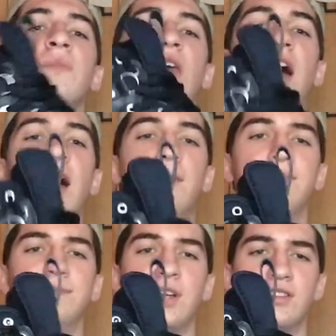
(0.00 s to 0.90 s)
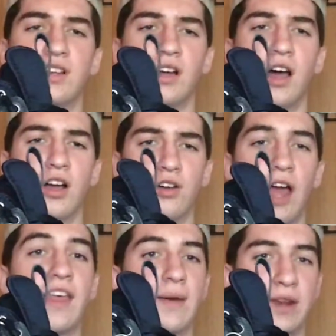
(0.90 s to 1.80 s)
There's I think
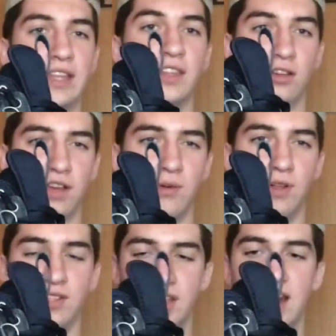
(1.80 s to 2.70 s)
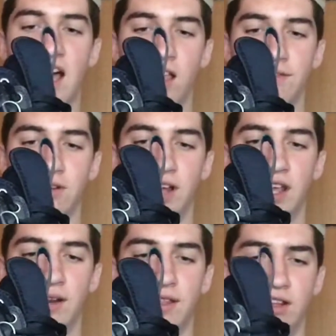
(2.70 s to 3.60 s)
I'm going to get the green one. It's like an olive
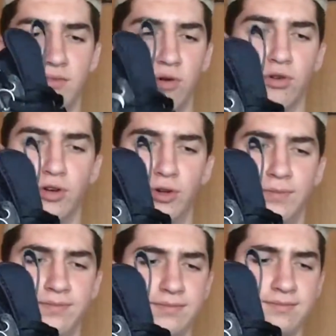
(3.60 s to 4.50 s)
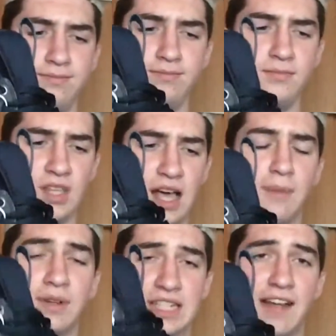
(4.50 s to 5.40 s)
green, and there's maroon.
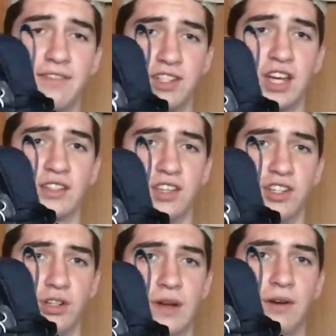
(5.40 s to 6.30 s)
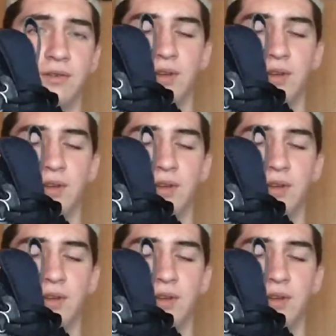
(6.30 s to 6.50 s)
But definitely check this shoe out.